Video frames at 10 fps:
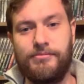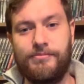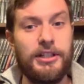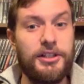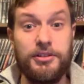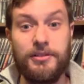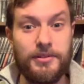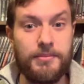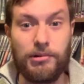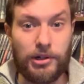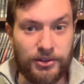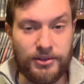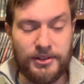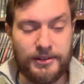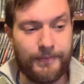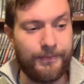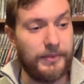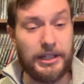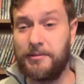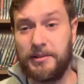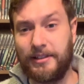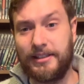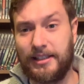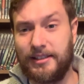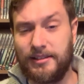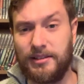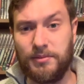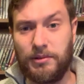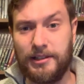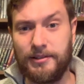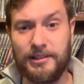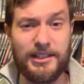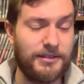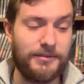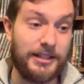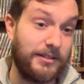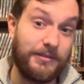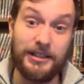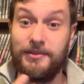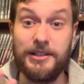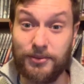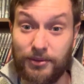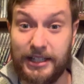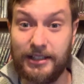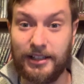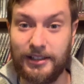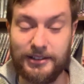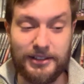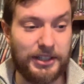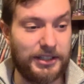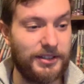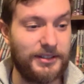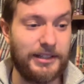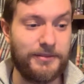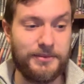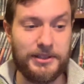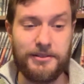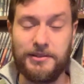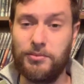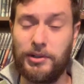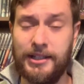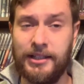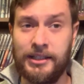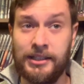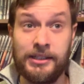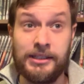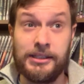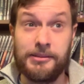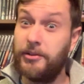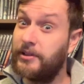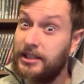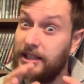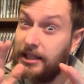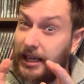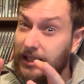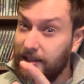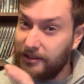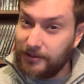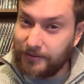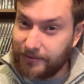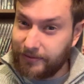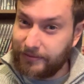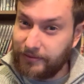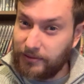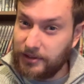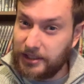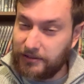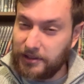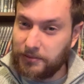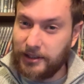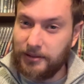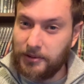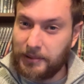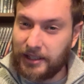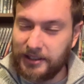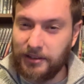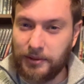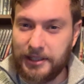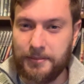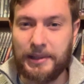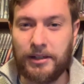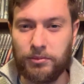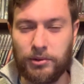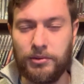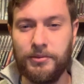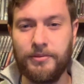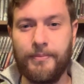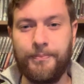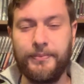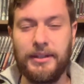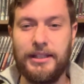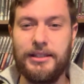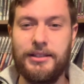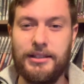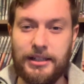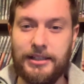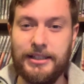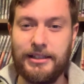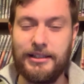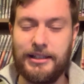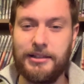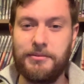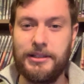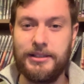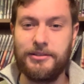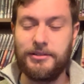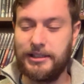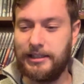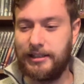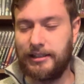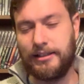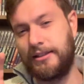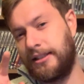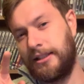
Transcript: version of the bronze, but that would be fantastic as well. So that's effectively 3 Dalek suggestions there from Series 1. Moving to the end of Series 1, we're parting the ways, Bad Wolf. There's a Dalek in there with, it's got the